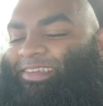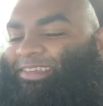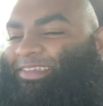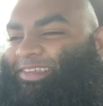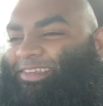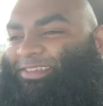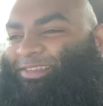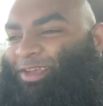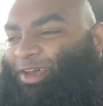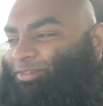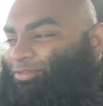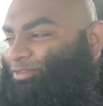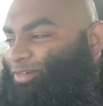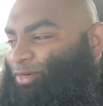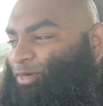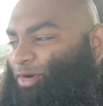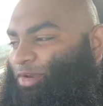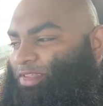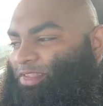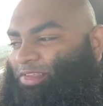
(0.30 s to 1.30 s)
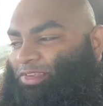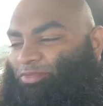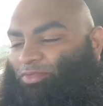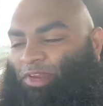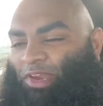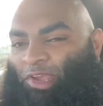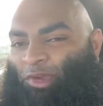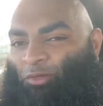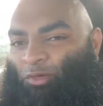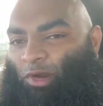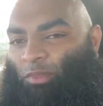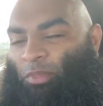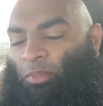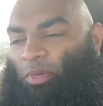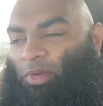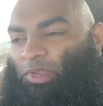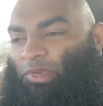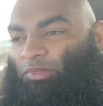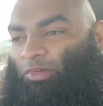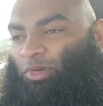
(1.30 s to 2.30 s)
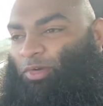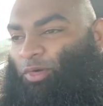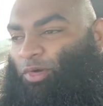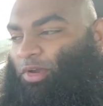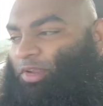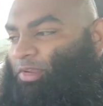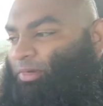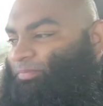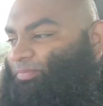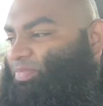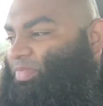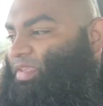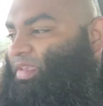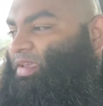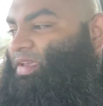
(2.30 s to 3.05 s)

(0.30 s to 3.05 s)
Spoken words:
it's tough recording this video, what I'm about to record.